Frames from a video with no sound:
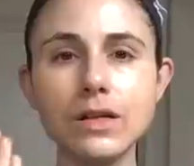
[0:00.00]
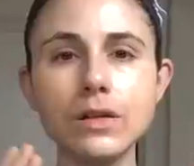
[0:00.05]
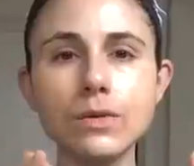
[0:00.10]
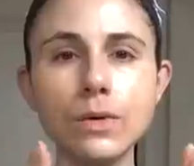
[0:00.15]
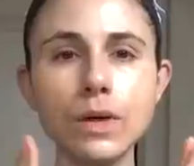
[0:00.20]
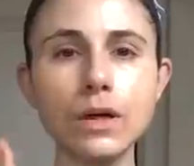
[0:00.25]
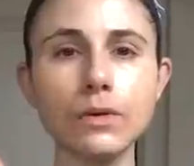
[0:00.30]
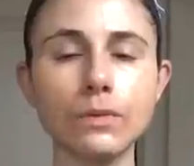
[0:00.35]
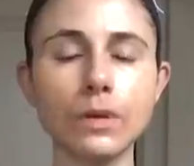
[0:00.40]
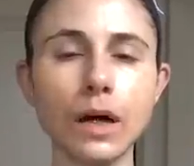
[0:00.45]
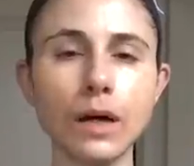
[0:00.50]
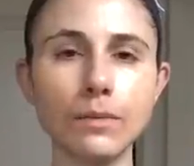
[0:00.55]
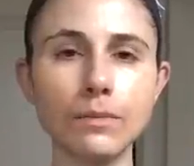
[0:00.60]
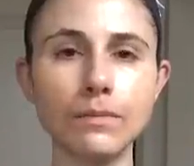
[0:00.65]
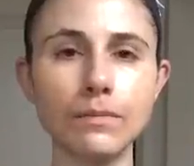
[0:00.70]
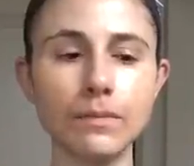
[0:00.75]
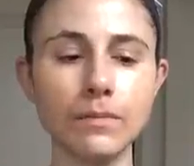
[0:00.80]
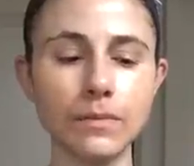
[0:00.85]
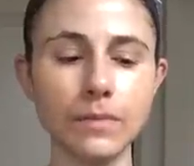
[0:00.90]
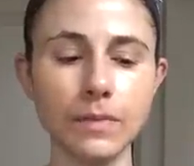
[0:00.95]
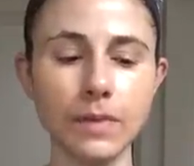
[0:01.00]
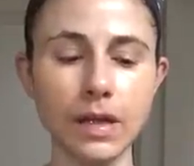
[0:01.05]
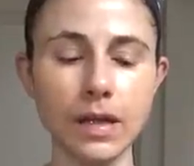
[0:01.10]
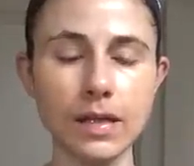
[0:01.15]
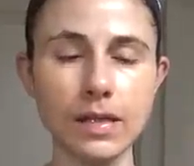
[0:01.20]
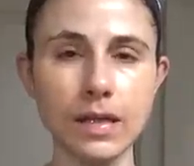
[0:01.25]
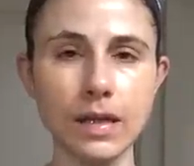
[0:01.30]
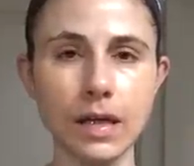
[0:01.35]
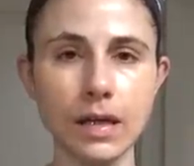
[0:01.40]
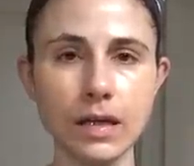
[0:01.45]
you wanna rub
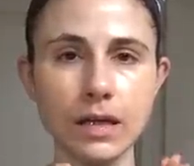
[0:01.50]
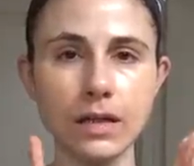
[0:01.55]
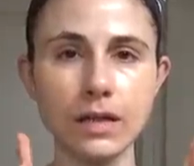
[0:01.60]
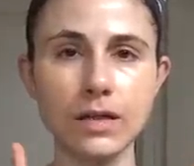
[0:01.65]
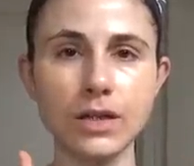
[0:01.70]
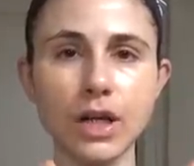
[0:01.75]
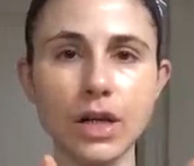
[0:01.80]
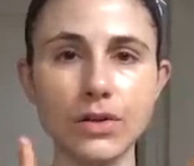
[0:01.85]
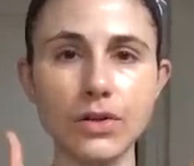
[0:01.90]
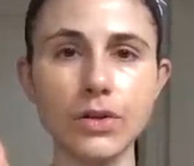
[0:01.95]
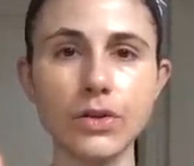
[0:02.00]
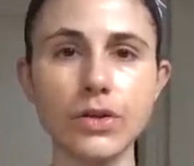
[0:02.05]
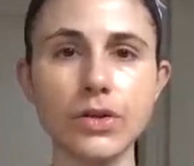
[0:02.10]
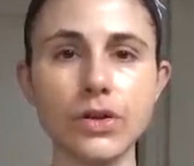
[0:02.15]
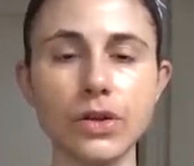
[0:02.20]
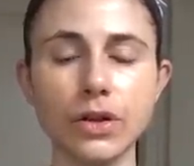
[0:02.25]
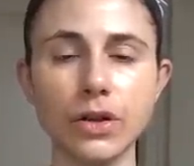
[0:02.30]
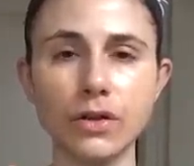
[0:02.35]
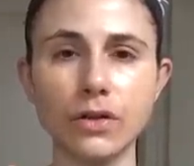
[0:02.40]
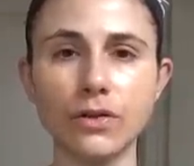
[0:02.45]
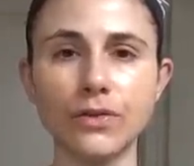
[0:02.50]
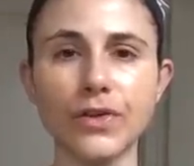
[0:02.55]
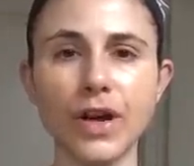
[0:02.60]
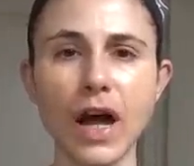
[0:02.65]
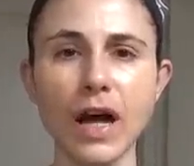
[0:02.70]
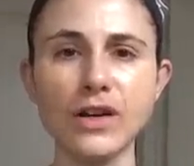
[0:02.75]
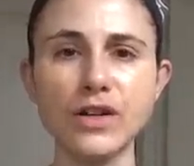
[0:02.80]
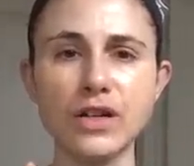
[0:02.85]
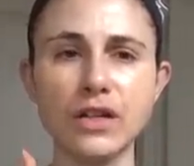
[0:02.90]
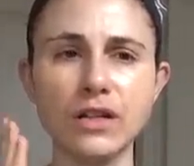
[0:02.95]
these in in a gentle circular
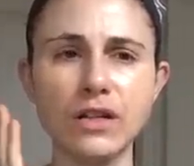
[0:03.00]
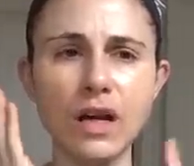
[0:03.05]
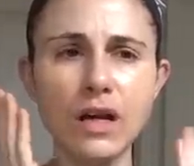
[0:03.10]
fashion.